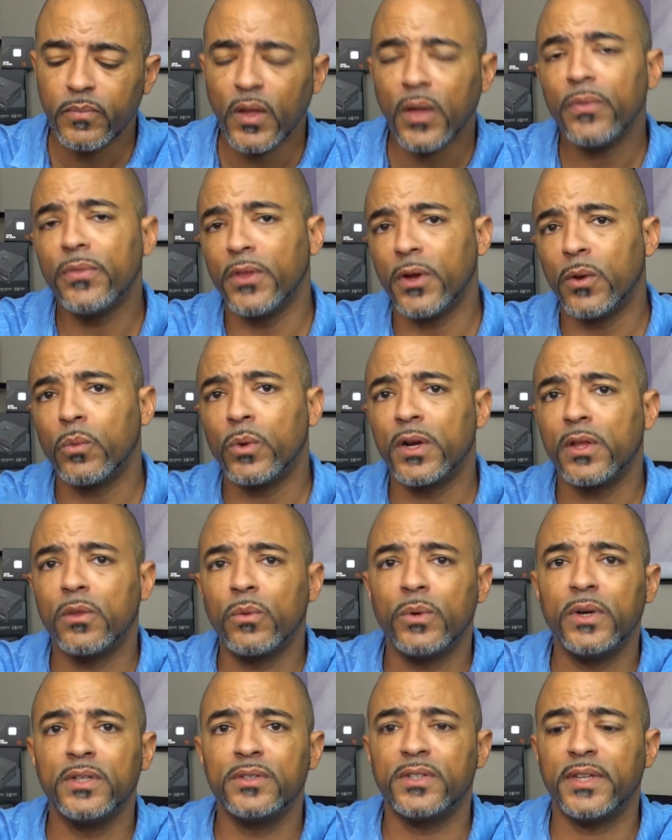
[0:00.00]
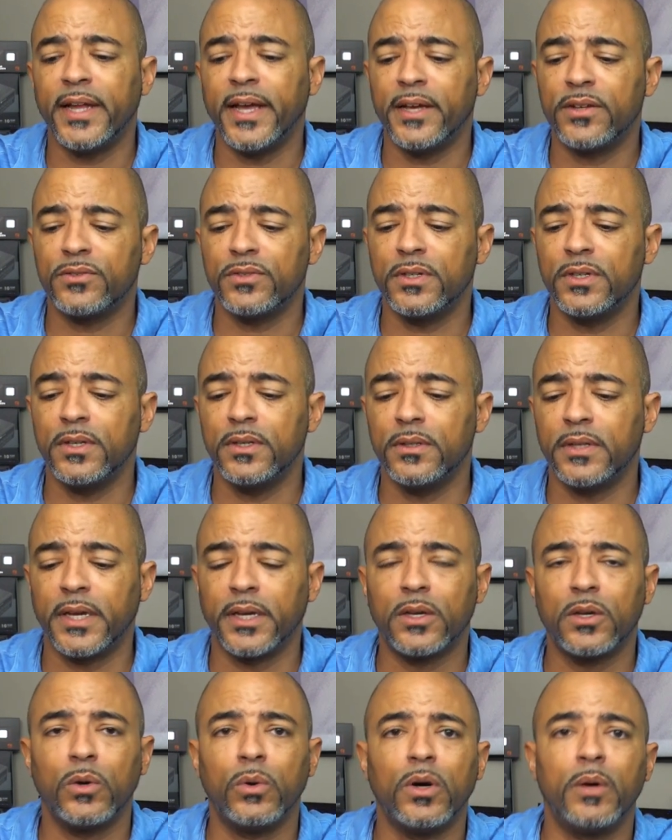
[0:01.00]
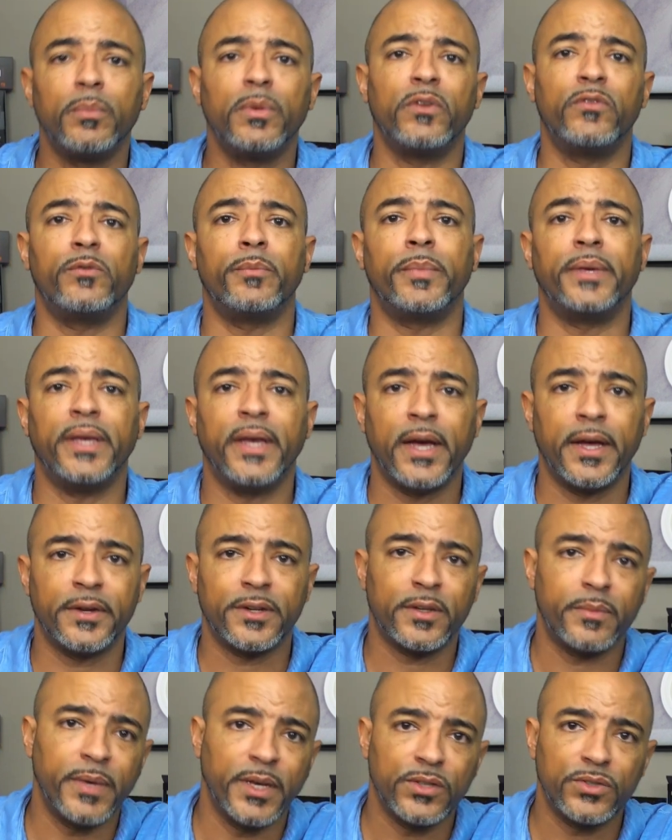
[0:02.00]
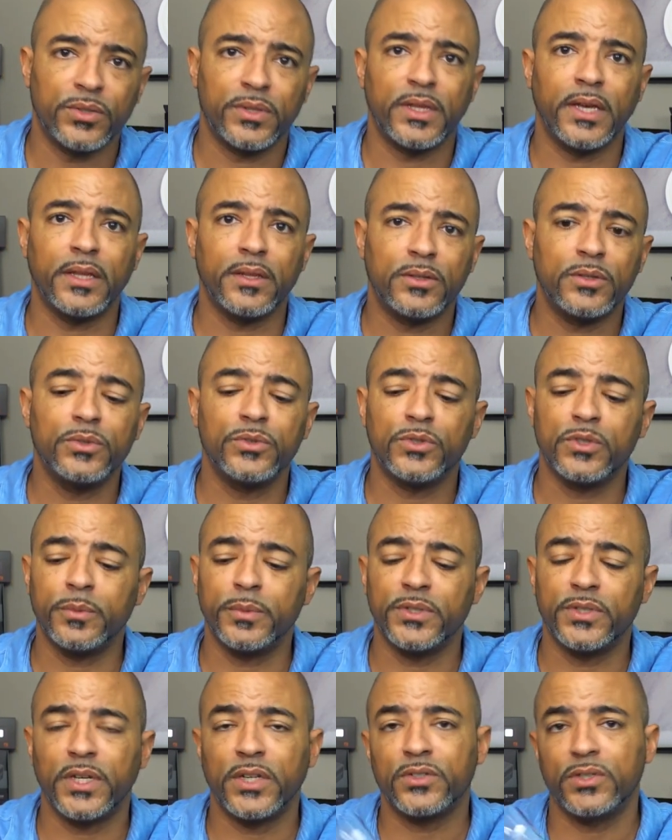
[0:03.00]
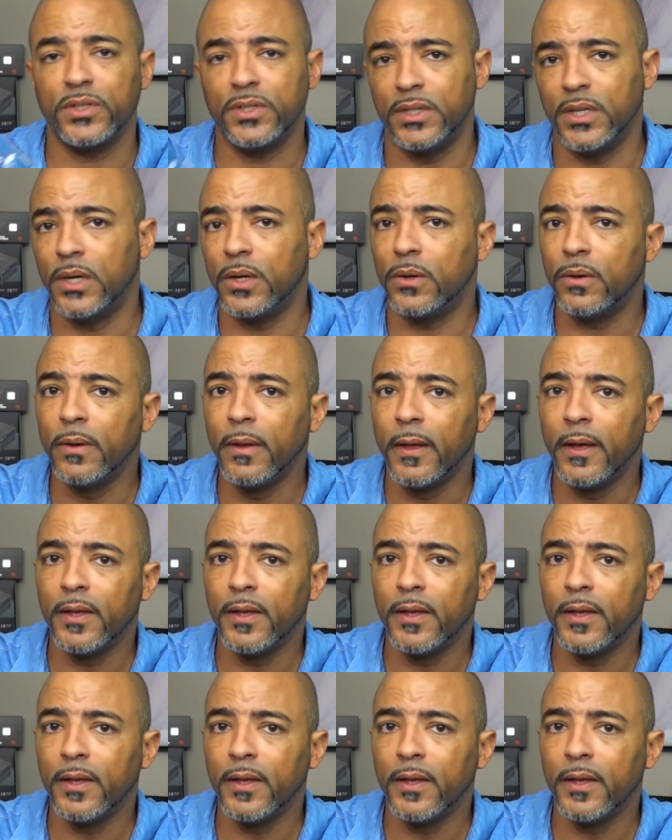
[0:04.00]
They're one of the ones that actually like go above and beyond to make sure that consumers actually know,